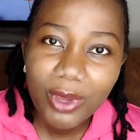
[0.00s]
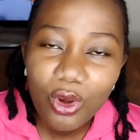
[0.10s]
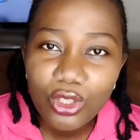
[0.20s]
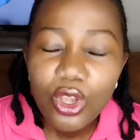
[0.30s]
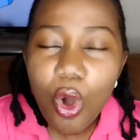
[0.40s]

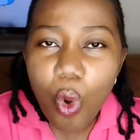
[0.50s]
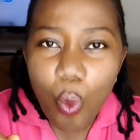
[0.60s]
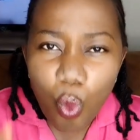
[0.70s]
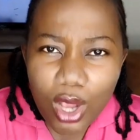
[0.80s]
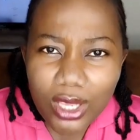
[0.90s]
because
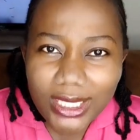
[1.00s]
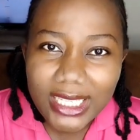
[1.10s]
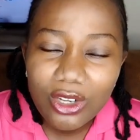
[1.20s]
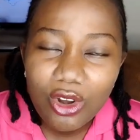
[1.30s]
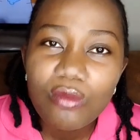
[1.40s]
once
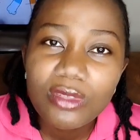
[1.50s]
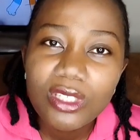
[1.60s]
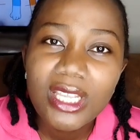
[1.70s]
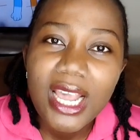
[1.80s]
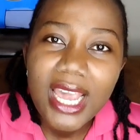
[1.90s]
it
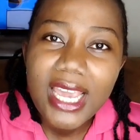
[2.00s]
comes,